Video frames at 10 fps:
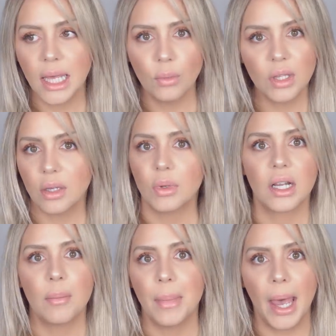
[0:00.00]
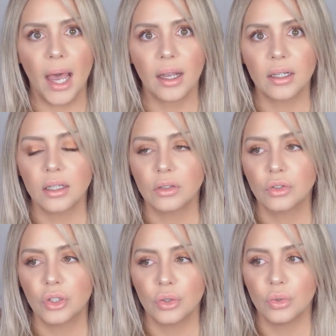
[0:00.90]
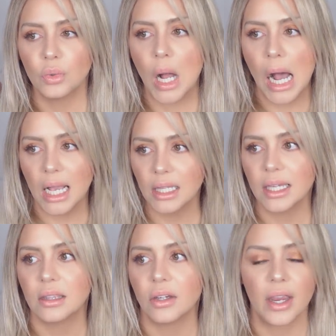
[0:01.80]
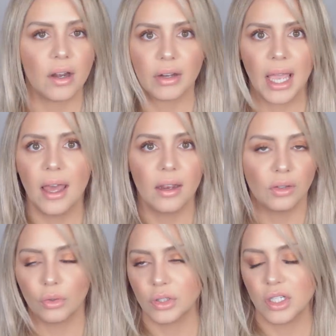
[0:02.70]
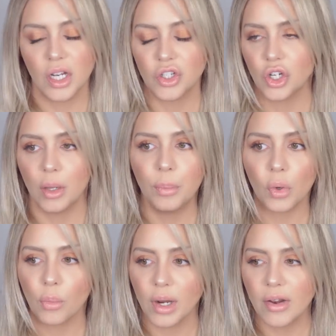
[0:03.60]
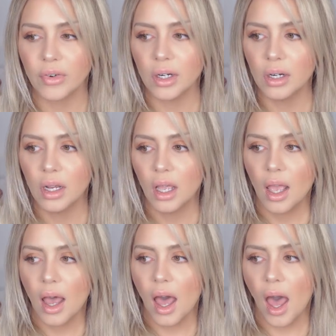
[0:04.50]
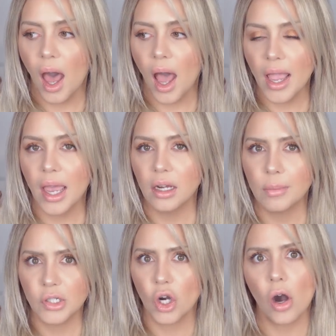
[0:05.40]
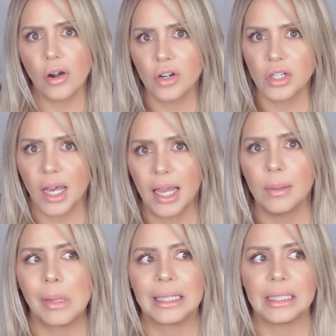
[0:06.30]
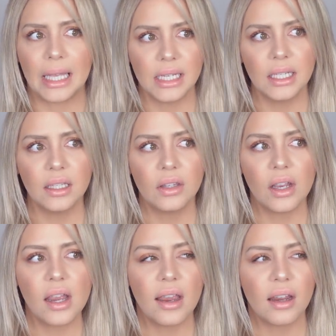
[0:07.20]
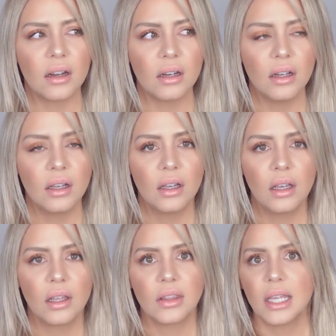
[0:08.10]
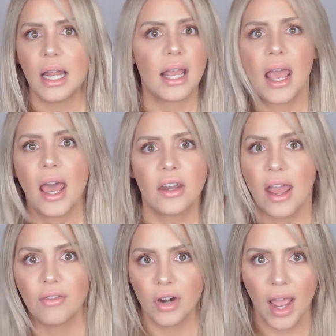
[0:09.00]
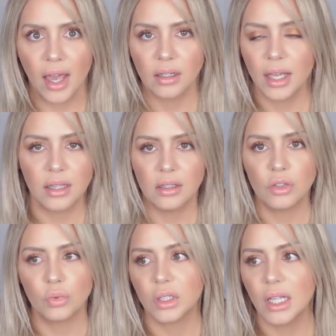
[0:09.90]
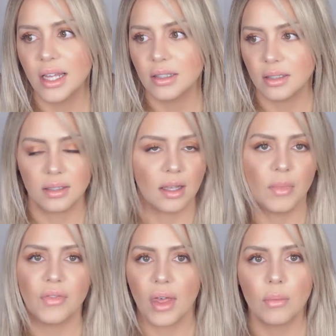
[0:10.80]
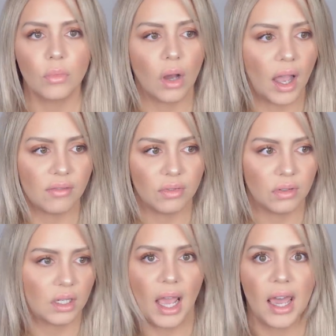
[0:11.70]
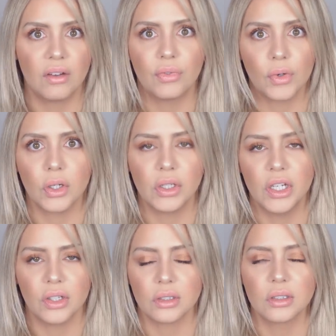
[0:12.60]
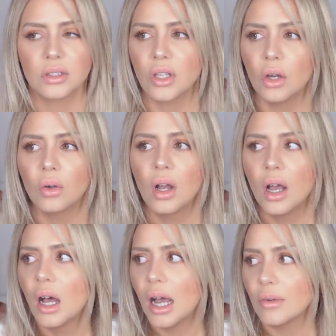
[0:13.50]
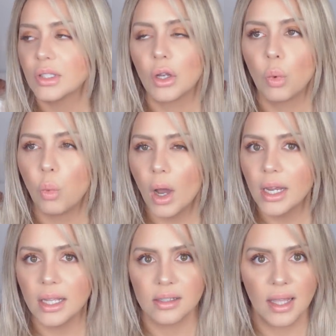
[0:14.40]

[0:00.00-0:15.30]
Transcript: then when they would come back to highlight their hair again or to touch up or whatever, I had a much harder time lightening their hair than I had ever had. And these were clients, some of them I've had for years. So I was like, what is